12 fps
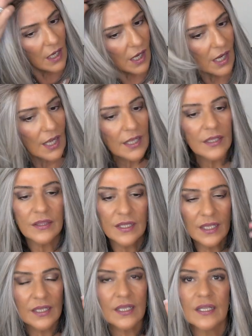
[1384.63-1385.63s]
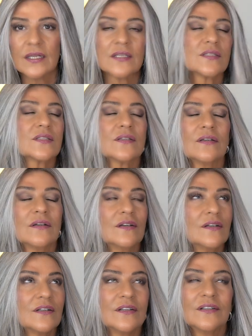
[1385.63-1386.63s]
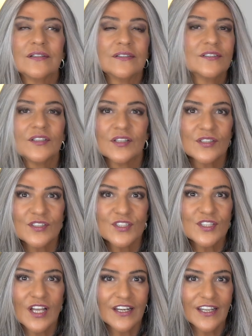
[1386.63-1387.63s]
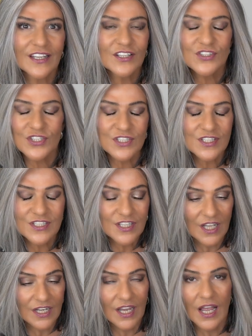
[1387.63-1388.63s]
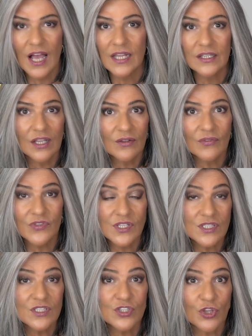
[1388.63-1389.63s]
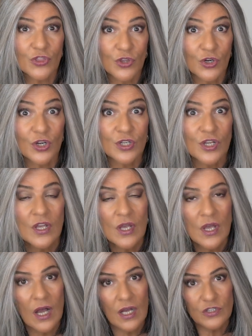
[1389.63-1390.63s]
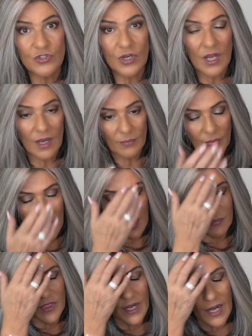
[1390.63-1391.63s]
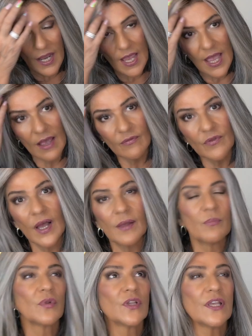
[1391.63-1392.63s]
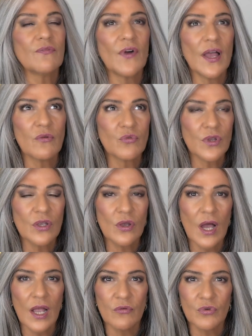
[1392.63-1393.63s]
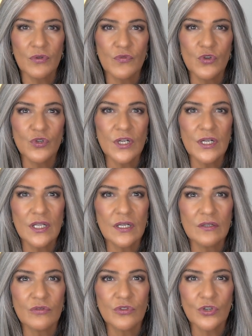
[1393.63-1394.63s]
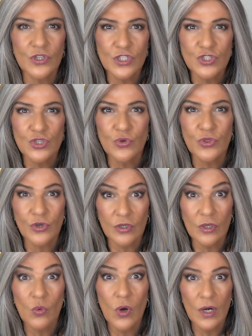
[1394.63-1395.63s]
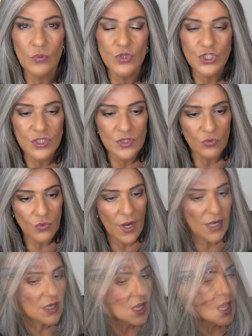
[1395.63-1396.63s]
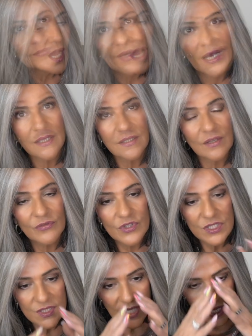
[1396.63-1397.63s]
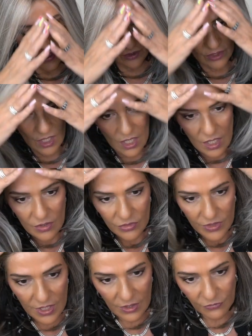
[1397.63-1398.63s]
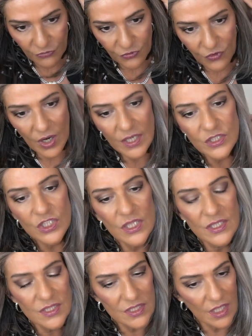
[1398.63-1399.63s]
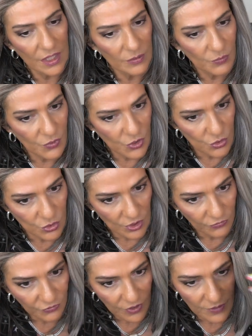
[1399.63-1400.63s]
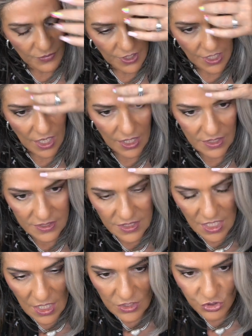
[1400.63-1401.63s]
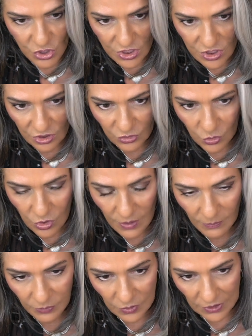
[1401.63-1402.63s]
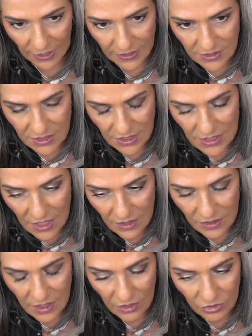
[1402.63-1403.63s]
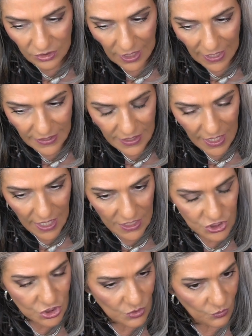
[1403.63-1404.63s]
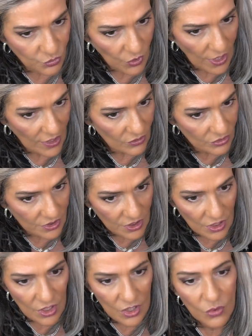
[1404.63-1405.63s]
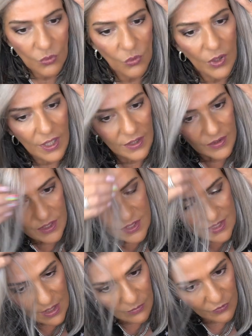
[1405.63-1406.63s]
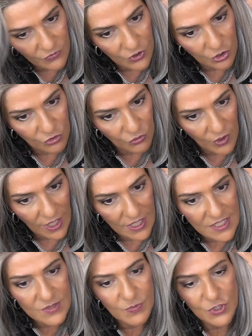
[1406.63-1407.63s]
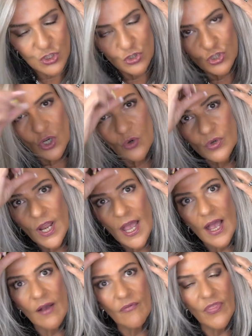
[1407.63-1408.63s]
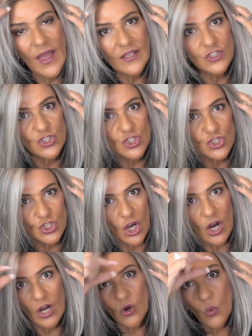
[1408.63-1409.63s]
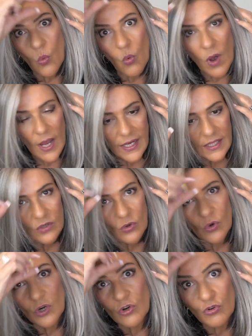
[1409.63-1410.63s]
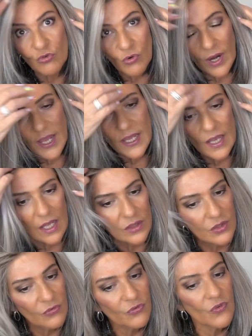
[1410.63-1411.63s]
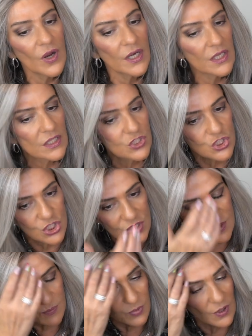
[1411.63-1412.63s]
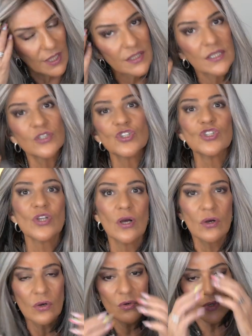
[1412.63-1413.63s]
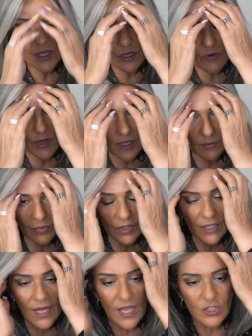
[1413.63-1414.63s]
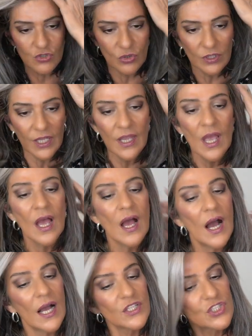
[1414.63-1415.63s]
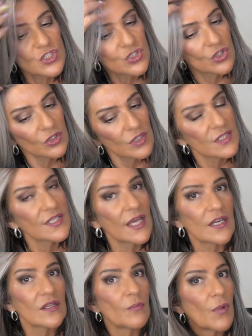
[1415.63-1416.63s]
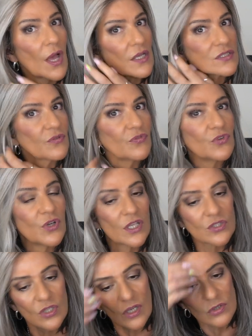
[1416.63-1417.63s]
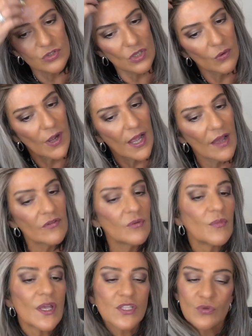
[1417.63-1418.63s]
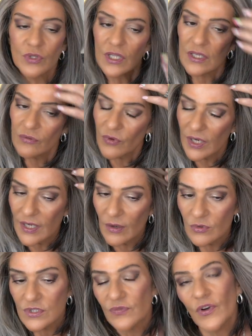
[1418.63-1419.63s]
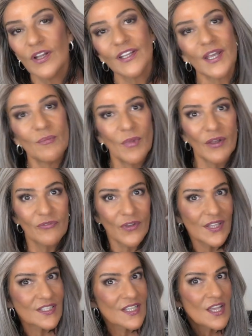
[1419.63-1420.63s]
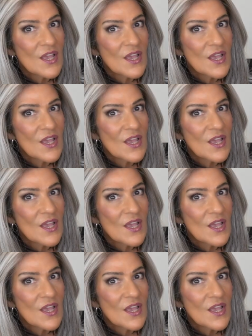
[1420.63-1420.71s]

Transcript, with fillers: I think it is stunning, just stunning. I love, this is the third undercut bob that I have. I believe I, re, I reviewed it in 3231, which is a red. I love the style. The front is done beautifully because TressAllure blended their light ash brown with some of the grays, but you don't have that stark white or gray on the front. It's just blended so incredibly naturally. I just took this out of the box a few days ago, so I haven't messed with it, and right now it's falling in my face.